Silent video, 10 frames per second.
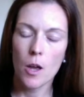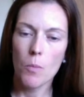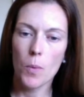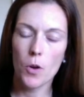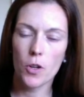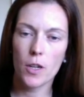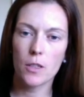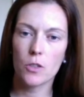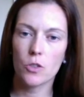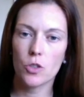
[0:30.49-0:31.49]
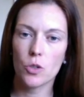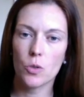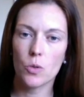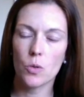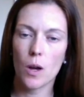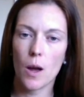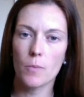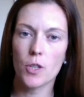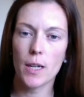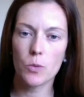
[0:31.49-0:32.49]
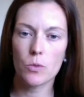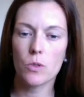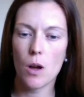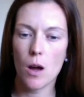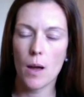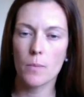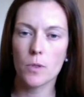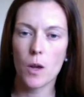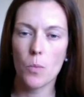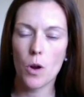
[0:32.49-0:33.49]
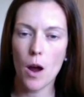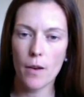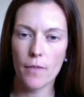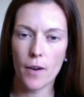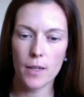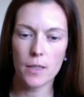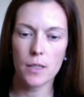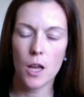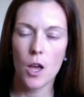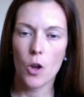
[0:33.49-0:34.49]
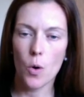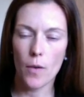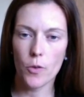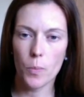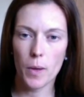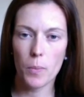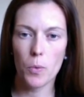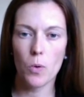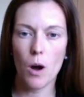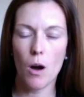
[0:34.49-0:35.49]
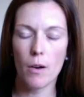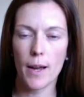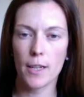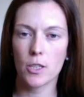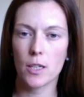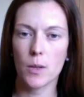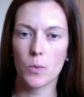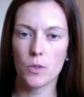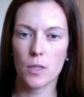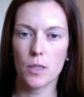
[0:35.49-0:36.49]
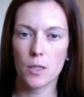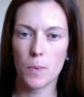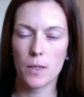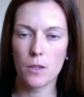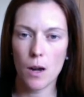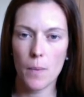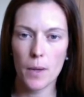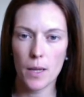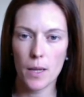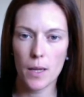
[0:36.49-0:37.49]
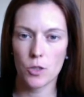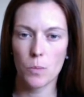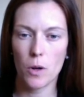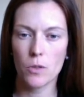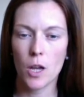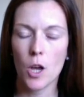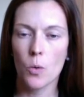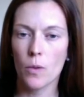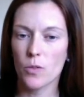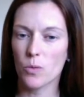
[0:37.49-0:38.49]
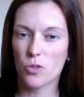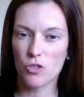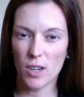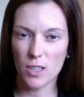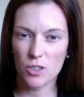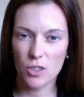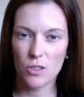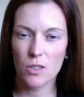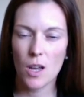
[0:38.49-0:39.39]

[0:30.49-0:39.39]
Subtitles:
but we're looking to change with the times, and we're kind of finding quite a few people aren't actually wanting to spend time in HMOs with sort of strangers,